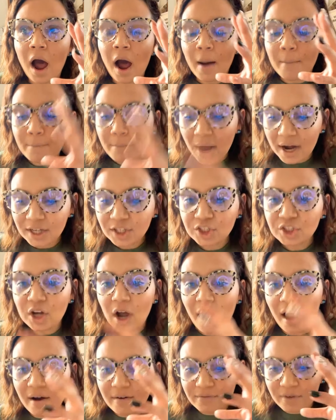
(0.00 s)
a bunch
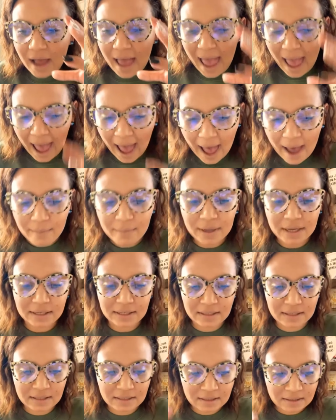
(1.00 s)
of
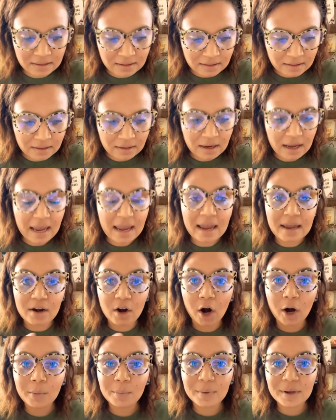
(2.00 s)
habits in
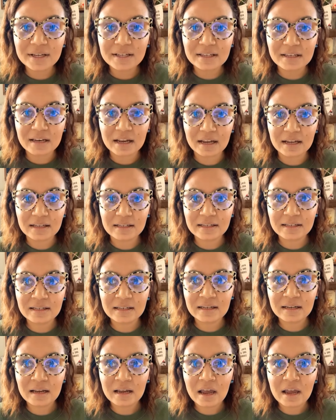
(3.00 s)
our business
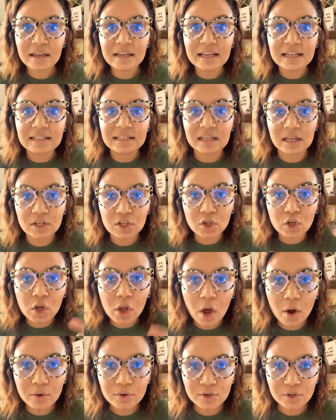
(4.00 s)
gets us
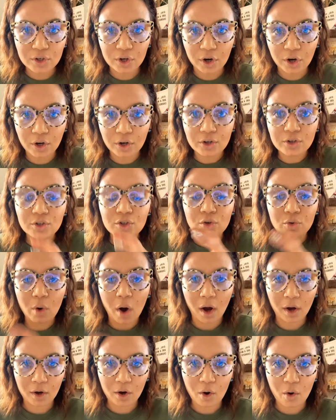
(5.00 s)
closer to
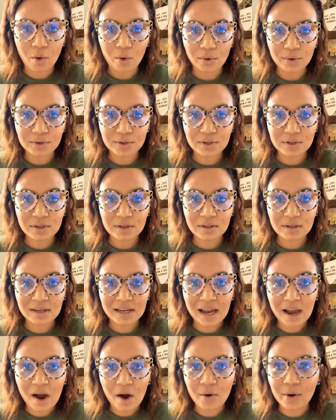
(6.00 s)
our goals.
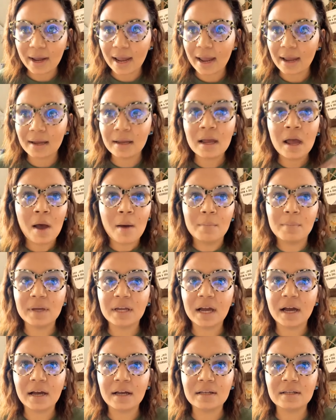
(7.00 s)
Okay,
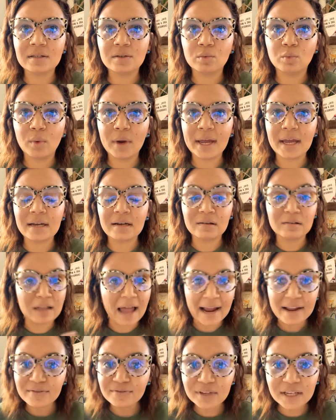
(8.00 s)
because when
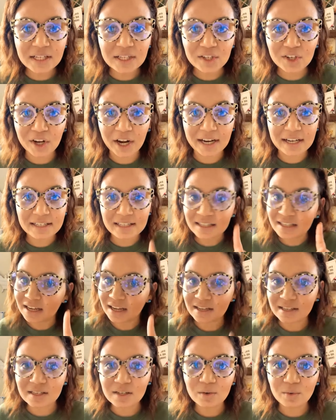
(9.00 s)
life gets crazy,
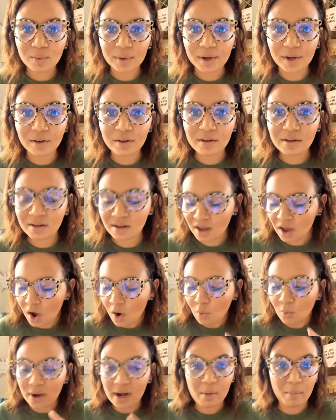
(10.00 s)
because it will,
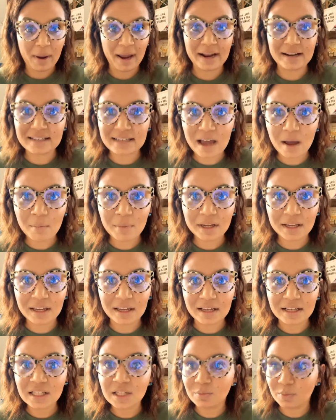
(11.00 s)
when a pandemic
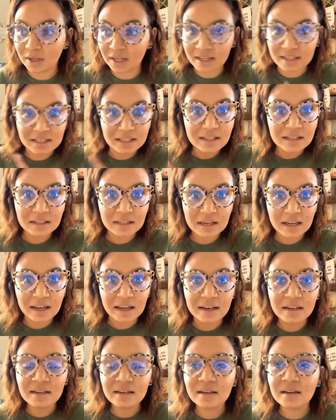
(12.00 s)
hits, because it
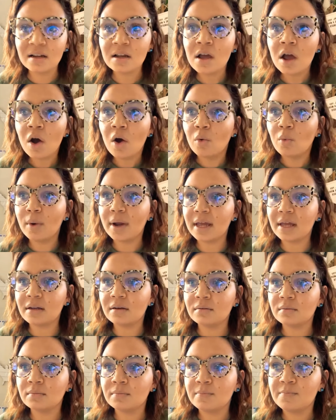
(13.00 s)
did,
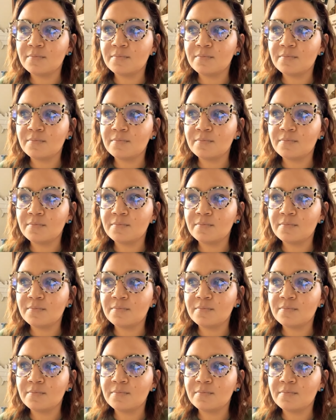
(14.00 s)
when